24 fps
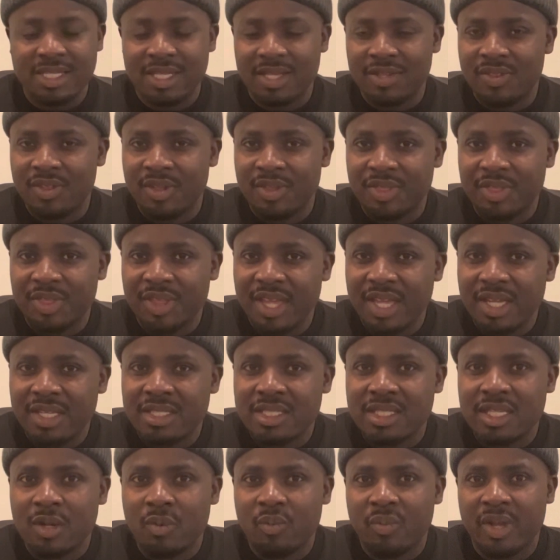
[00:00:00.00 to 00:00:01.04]
the
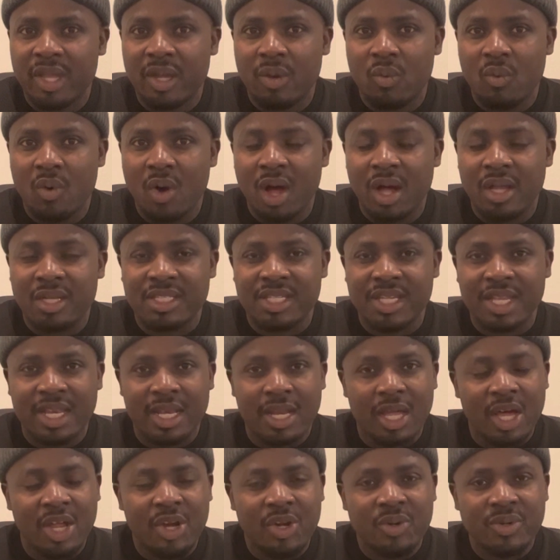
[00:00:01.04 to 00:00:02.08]
things that we want, and
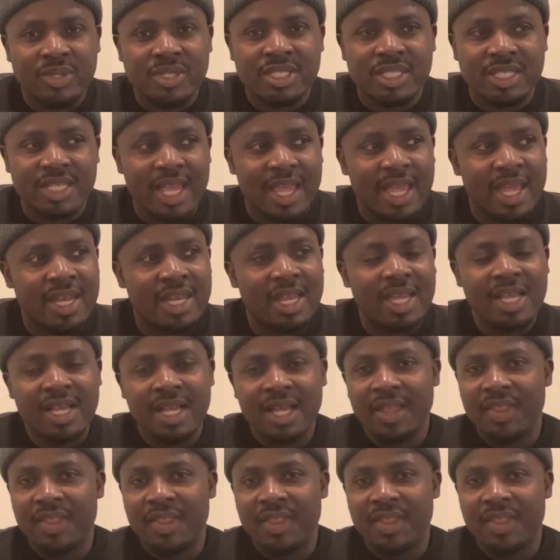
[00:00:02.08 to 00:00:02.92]
understand